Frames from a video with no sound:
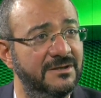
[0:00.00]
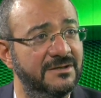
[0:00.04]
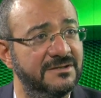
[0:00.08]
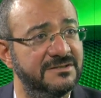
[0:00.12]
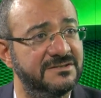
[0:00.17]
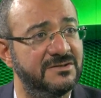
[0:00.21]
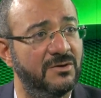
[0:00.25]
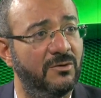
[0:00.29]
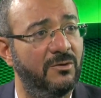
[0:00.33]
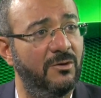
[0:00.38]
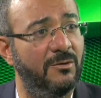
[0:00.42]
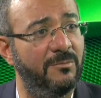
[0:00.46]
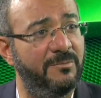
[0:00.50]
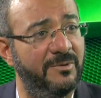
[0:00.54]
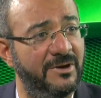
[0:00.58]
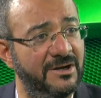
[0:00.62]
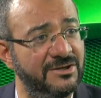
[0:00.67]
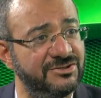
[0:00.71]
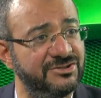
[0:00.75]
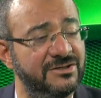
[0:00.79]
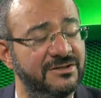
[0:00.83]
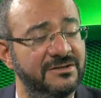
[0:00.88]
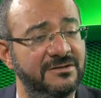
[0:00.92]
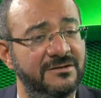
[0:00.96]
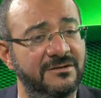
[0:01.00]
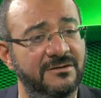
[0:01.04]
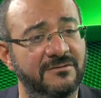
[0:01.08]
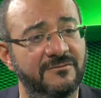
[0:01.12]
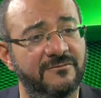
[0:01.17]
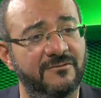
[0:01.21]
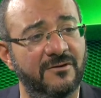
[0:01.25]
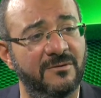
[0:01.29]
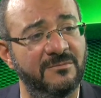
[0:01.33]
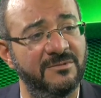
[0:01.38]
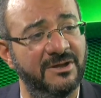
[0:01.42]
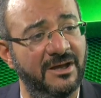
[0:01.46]
So oppression
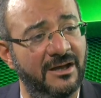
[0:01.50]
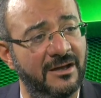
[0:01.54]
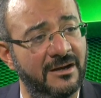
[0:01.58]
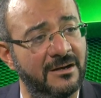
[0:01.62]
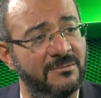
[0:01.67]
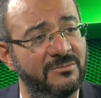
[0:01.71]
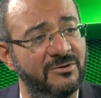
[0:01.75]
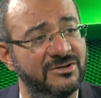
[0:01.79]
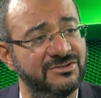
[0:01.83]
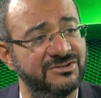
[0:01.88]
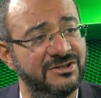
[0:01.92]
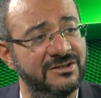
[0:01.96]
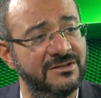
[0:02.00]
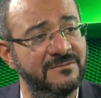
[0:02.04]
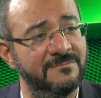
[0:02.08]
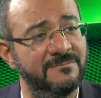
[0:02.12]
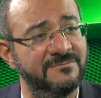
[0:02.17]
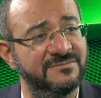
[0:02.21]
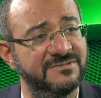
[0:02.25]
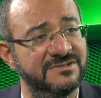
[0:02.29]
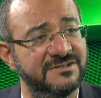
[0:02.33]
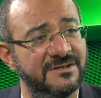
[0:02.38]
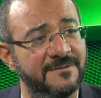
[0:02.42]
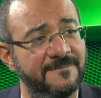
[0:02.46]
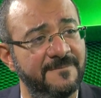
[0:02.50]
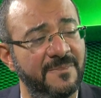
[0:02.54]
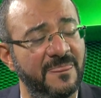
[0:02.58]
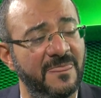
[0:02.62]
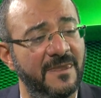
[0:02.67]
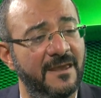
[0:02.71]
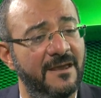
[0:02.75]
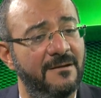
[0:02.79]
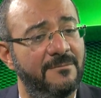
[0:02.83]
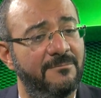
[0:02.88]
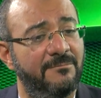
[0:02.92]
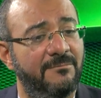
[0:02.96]
from the Arab regimes,
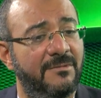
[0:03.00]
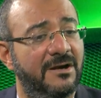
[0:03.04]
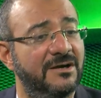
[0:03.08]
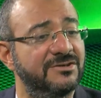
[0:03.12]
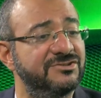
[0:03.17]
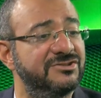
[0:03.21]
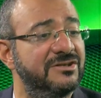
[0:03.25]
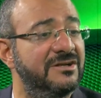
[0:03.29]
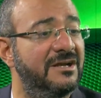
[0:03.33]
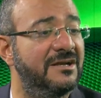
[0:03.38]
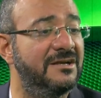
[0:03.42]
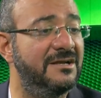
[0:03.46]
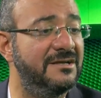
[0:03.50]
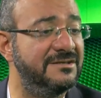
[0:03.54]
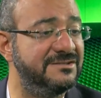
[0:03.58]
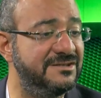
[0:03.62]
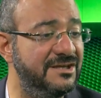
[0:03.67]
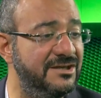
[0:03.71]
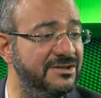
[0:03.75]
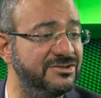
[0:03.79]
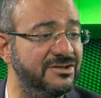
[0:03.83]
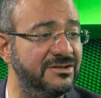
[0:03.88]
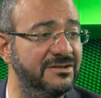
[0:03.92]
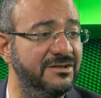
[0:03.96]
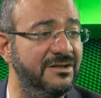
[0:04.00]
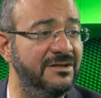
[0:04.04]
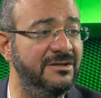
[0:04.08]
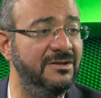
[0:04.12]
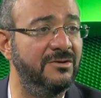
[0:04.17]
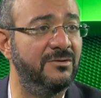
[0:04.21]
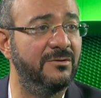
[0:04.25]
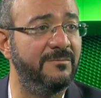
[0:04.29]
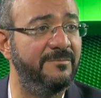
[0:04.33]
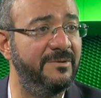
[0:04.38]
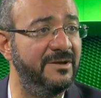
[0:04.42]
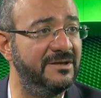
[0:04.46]
marginalization in
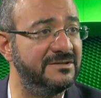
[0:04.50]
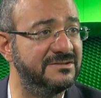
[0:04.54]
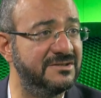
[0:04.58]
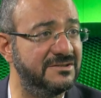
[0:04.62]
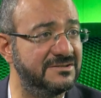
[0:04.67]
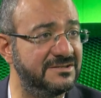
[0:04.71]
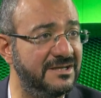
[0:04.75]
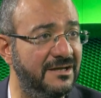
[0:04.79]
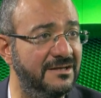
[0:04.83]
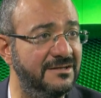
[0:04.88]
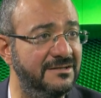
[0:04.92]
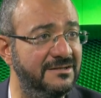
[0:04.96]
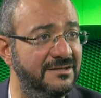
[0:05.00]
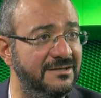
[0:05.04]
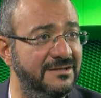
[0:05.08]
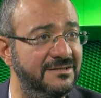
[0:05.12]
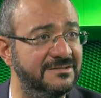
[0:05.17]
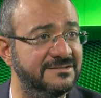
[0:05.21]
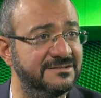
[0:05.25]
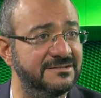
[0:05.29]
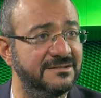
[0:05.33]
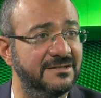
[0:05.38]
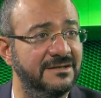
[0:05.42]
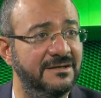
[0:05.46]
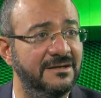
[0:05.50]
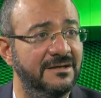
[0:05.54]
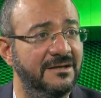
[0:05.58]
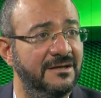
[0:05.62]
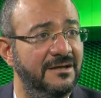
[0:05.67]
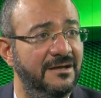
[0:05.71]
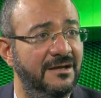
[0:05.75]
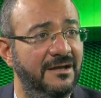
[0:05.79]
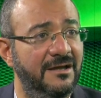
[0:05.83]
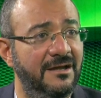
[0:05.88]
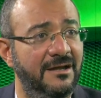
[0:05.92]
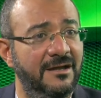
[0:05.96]
European societies,
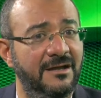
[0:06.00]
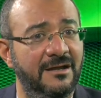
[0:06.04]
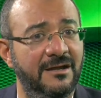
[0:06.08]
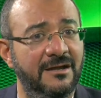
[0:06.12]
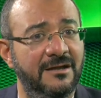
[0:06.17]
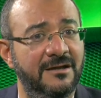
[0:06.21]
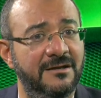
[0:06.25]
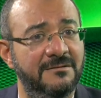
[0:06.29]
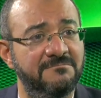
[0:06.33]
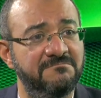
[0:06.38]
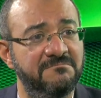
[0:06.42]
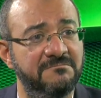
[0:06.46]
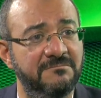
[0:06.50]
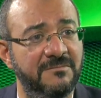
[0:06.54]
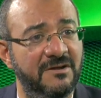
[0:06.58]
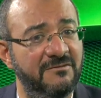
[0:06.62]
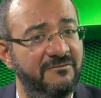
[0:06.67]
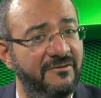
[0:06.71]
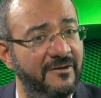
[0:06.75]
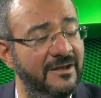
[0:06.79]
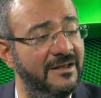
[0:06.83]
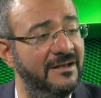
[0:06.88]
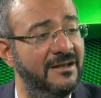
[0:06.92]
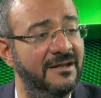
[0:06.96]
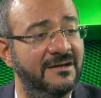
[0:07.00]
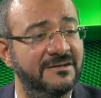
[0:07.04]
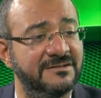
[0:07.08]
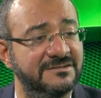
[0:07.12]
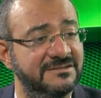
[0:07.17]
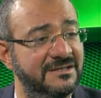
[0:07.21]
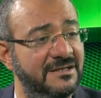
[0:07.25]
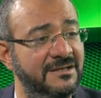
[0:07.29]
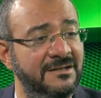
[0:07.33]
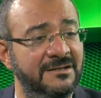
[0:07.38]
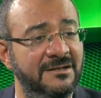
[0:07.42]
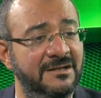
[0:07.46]

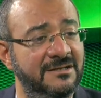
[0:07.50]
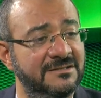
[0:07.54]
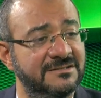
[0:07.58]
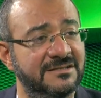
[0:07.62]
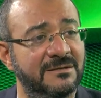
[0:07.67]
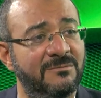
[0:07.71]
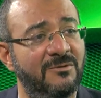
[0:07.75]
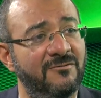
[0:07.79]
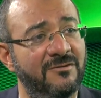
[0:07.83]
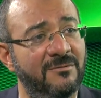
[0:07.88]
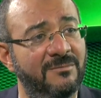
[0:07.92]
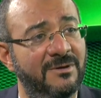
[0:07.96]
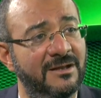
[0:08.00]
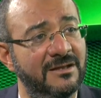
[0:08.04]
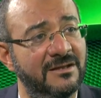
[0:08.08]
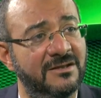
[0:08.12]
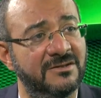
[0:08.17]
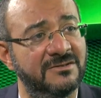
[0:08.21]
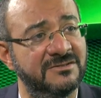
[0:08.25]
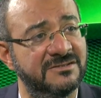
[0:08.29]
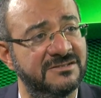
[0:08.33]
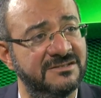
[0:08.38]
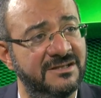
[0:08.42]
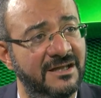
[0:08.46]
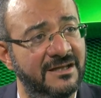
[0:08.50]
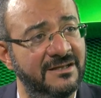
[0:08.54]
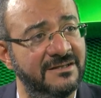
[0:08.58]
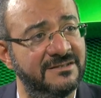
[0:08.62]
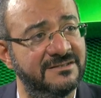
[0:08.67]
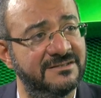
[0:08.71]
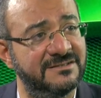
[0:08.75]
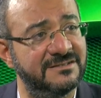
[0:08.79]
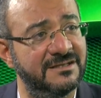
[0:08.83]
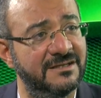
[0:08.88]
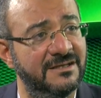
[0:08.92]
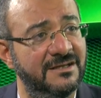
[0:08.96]
failures in some of the Balkan
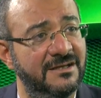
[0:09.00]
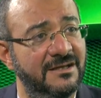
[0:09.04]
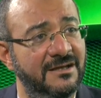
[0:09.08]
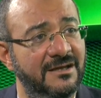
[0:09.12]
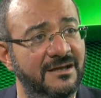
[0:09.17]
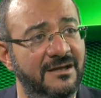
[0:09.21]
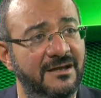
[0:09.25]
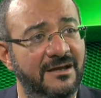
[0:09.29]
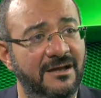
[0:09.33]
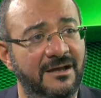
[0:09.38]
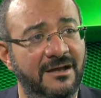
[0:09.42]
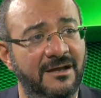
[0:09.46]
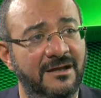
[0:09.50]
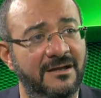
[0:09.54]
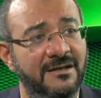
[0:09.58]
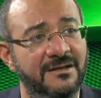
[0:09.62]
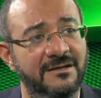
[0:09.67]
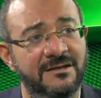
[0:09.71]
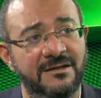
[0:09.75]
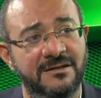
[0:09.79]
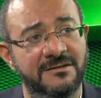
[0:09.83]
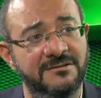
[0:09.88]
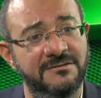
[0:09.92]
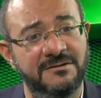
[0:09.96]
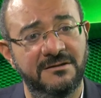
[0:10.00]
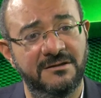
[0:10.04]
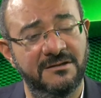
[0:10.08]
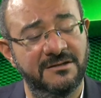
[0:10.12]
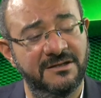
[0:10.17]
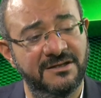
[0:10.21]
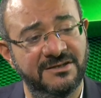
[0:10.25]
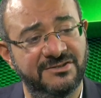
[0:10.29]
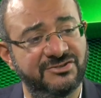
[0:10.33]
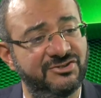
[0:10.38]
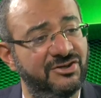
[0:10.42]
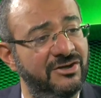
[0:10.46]
states,
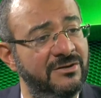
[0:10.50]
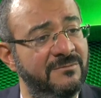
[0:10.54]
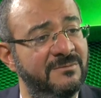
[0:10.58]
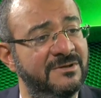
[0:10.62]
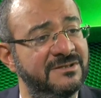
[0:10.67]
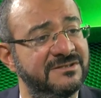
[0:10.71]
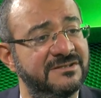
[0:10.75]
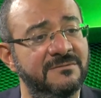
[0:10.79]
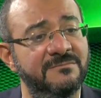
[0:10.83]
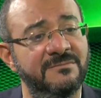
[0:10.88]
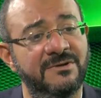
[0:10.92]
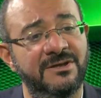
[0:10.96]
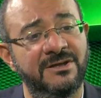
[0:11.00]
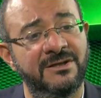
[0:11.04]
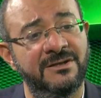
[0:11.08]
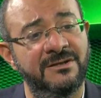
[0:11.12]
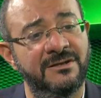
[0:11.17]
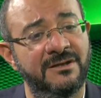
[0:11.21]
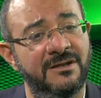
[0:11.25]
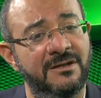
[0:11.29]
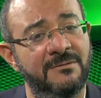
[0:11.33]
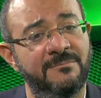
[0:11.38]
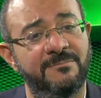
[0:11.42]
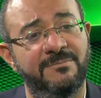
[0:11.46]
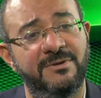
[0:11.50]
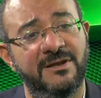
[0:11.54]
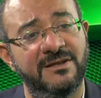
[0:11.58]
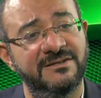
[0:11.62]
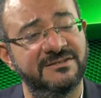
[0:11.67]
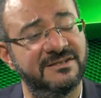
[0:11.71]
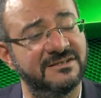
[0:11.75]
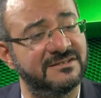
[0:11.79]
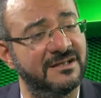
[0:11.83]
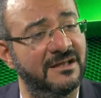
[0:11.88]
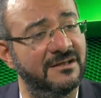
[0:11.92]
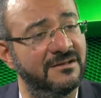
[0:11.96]
extremism in
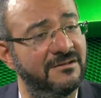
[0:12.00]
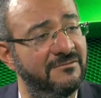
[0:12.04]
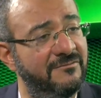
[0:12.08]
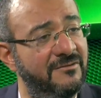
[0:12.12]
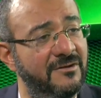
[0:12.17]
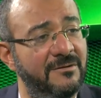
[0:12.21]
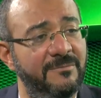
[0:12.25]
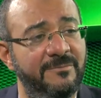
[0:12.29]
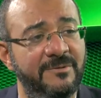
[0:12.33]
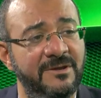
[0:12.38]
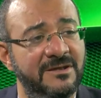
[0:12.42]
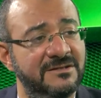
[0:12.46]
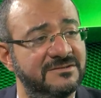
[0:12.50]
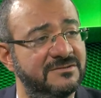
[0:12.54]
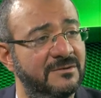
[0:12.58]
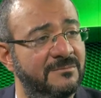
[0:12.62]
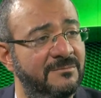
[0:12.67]
places like the Philippines or